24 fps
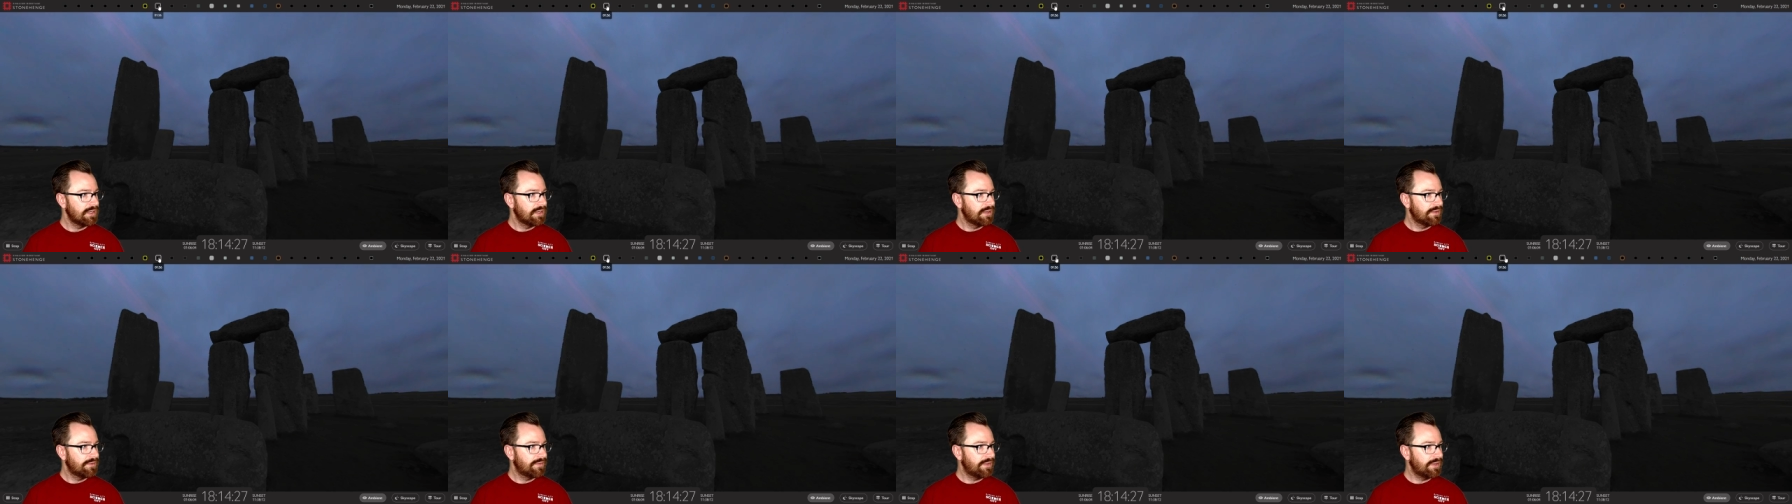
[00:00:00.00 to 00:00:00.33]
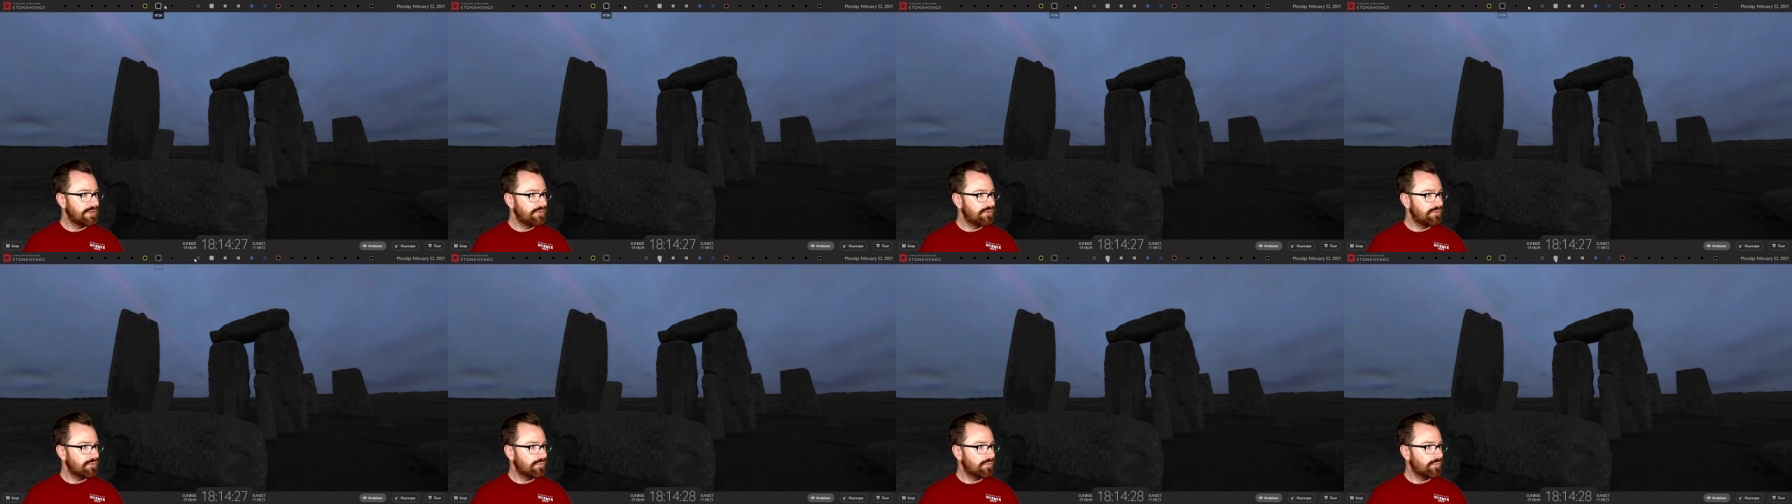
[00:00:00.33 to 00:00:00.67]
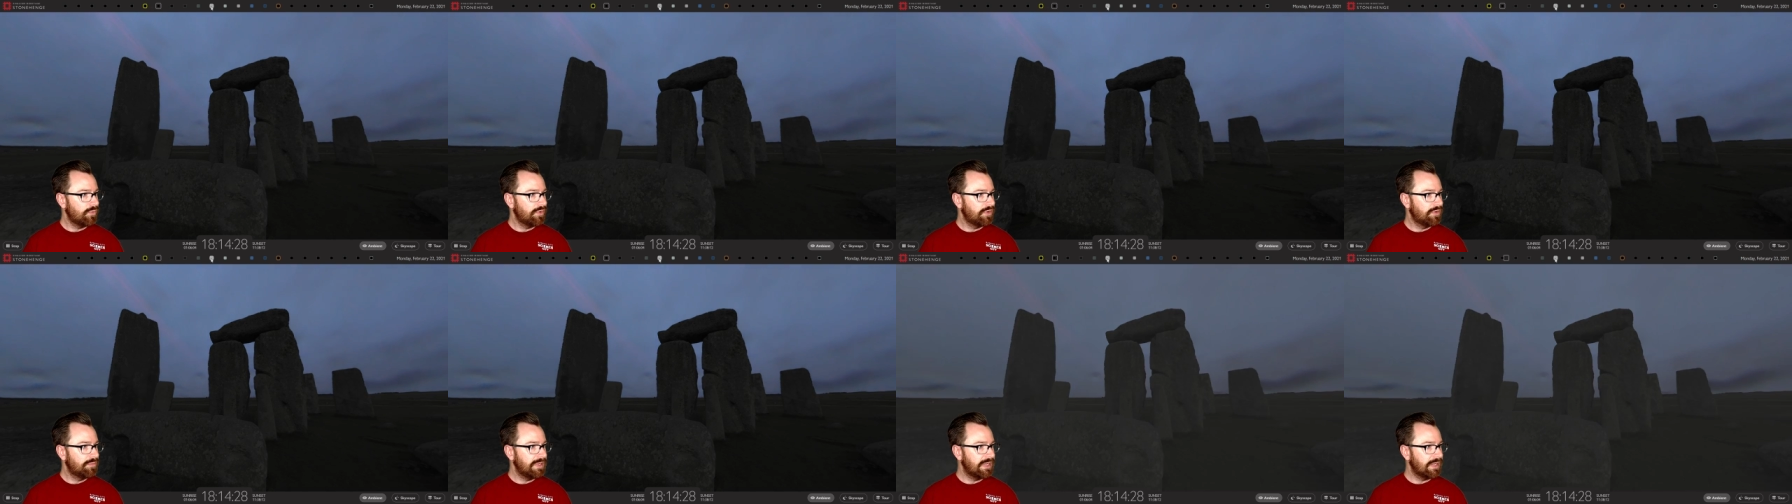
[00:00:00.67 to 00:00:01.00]
then you
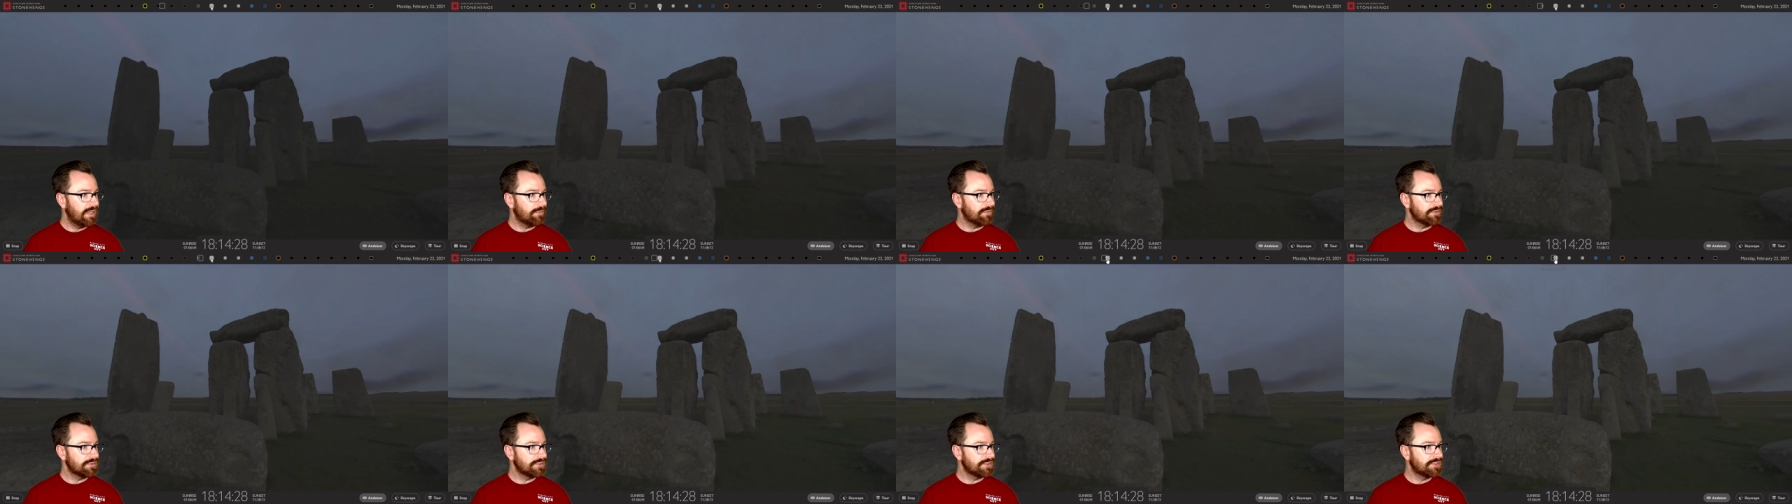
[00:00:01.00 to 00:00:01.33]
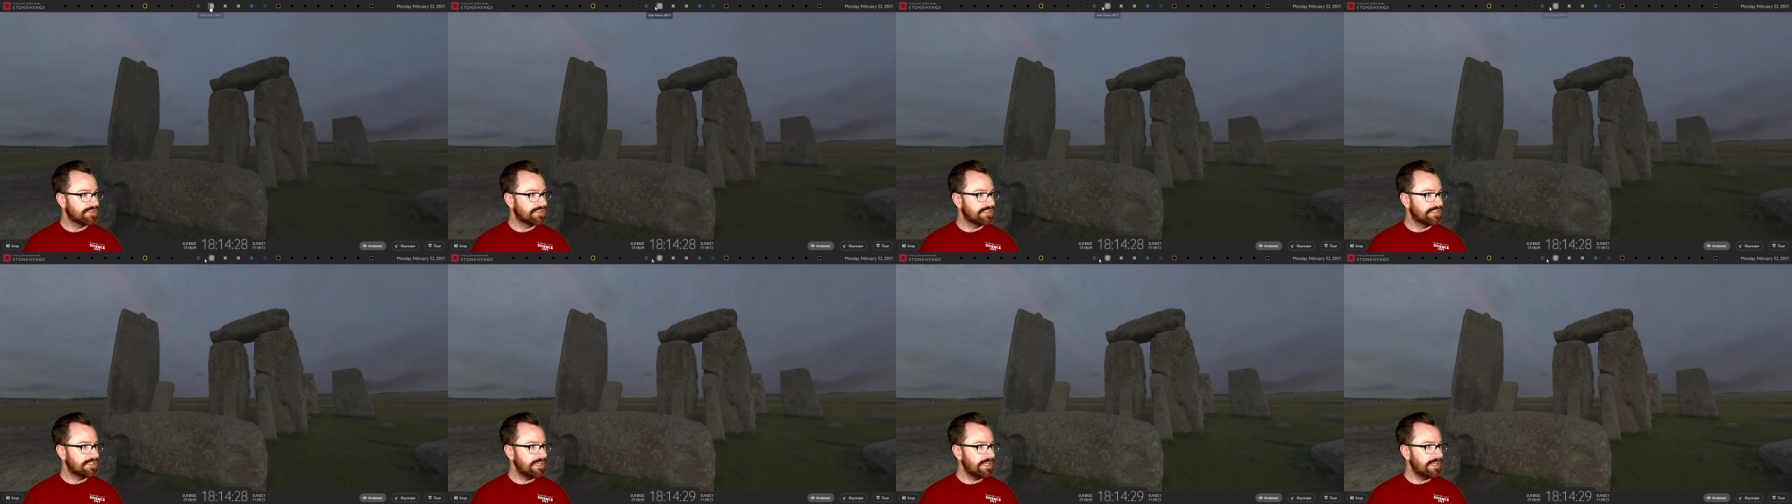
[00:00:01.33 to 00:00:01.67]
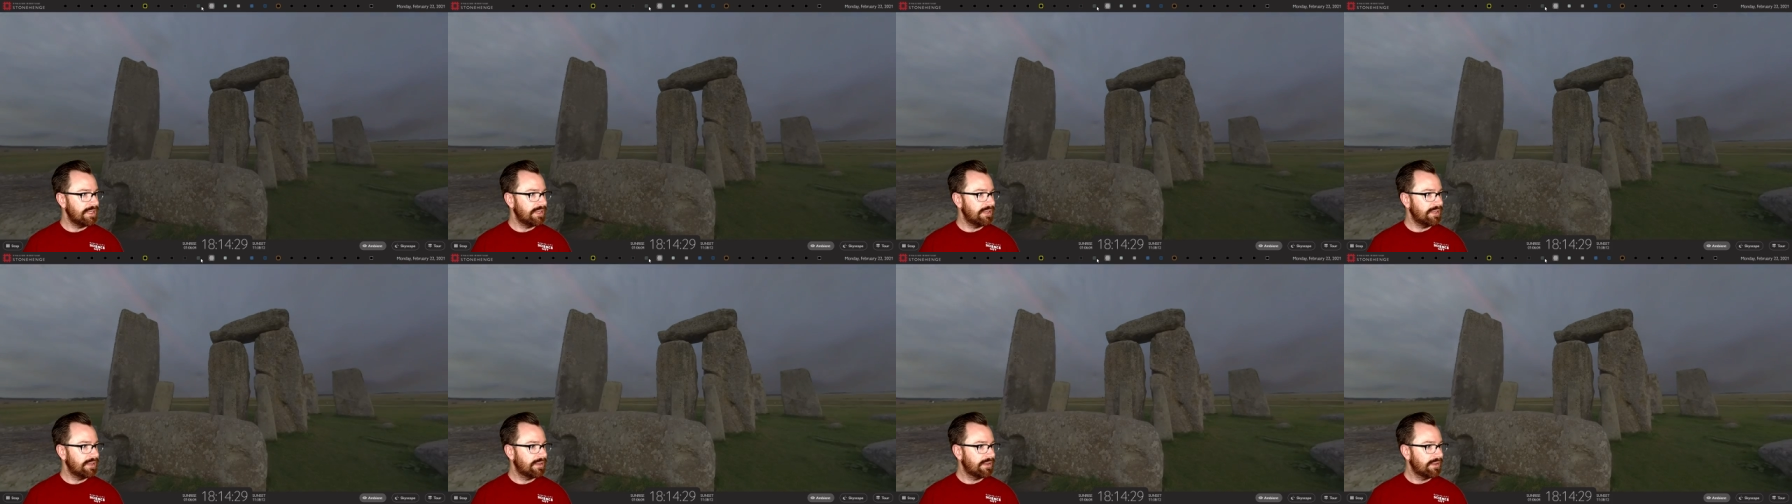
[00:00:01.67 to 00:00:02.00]
would be able to
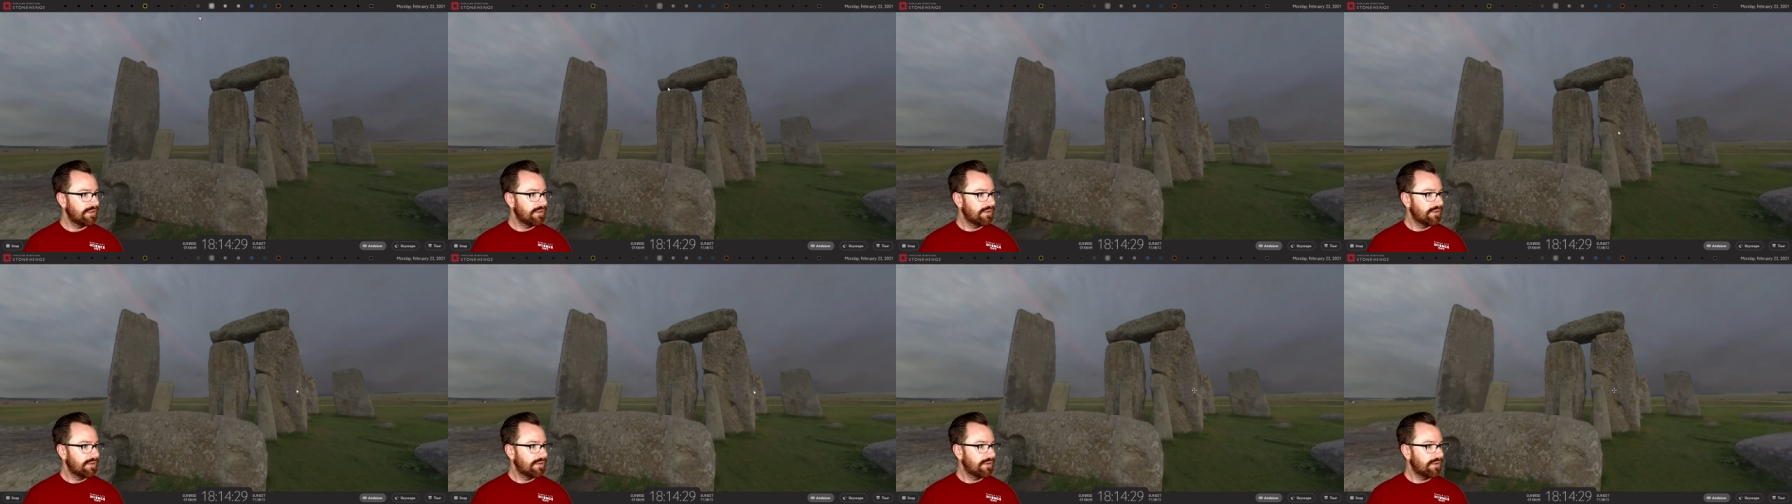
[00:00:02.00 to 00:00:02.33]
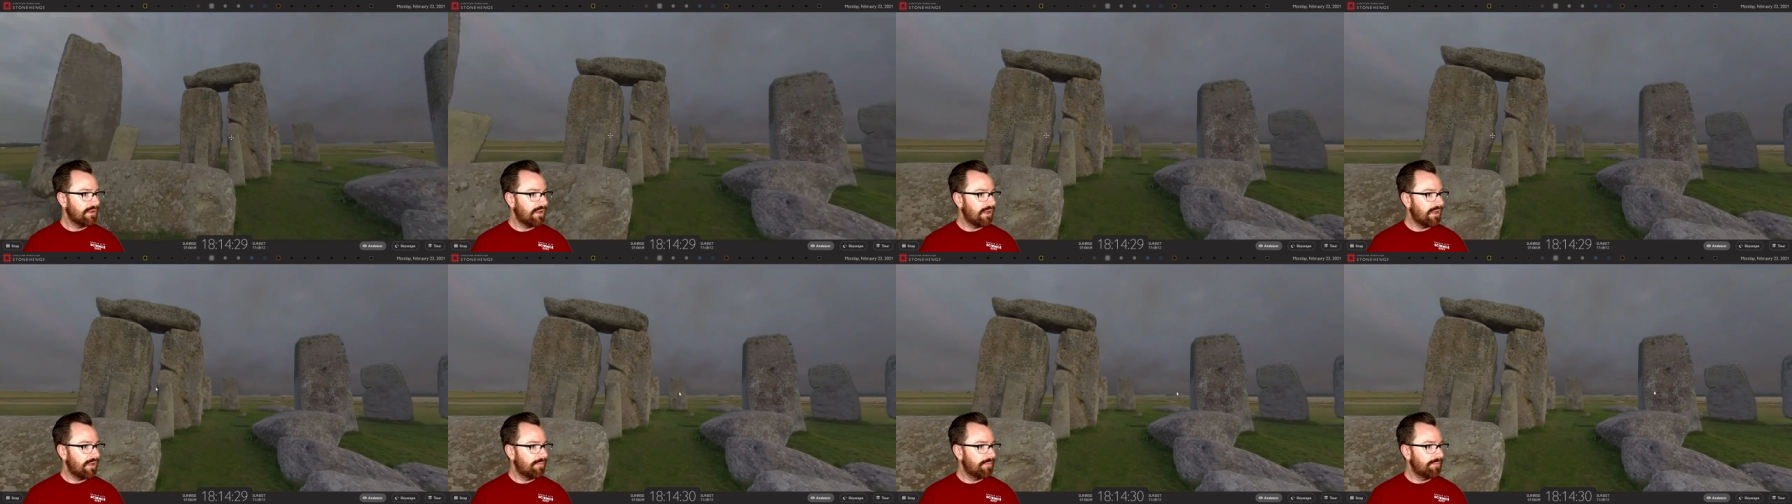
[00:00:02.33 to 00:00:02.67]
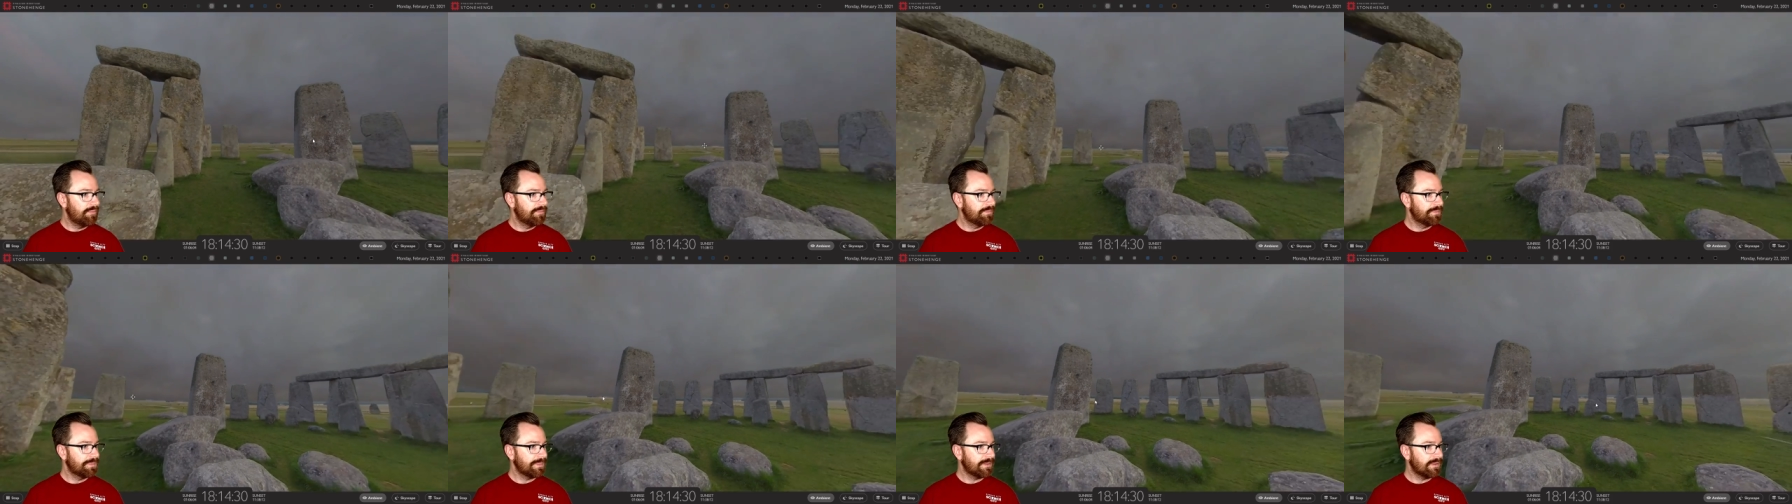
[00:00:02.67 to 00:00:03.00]
see
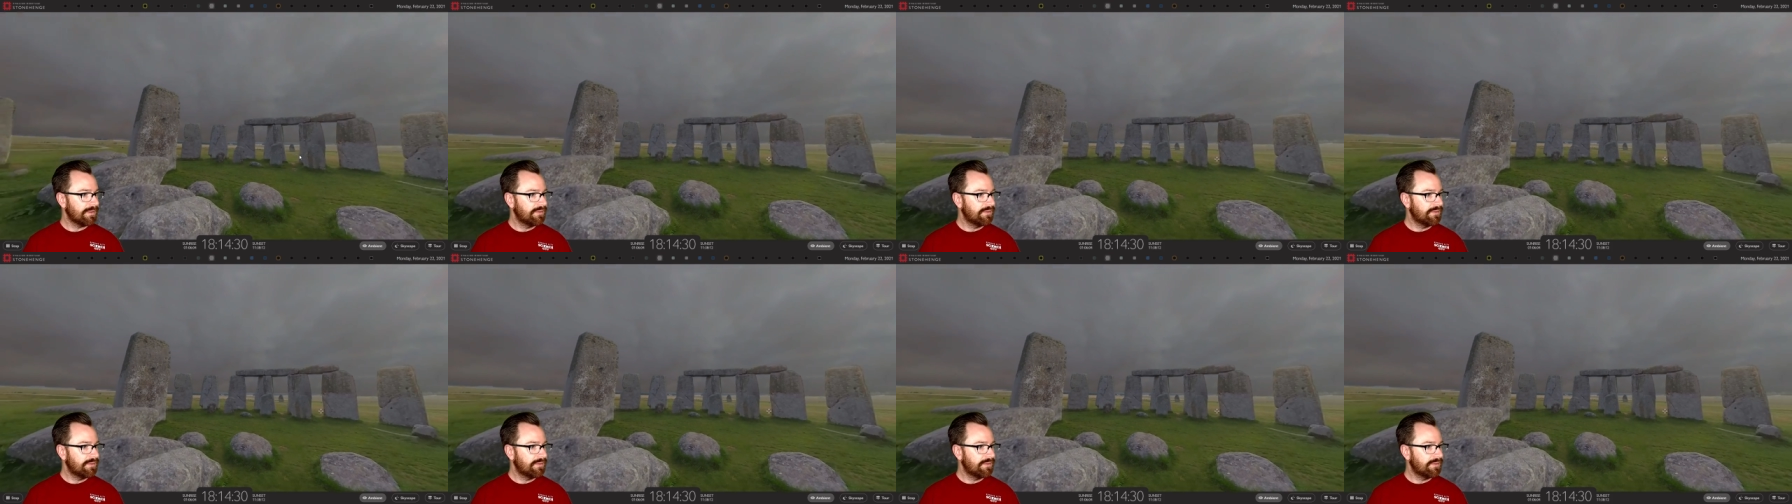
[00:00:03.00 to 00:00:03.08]
um,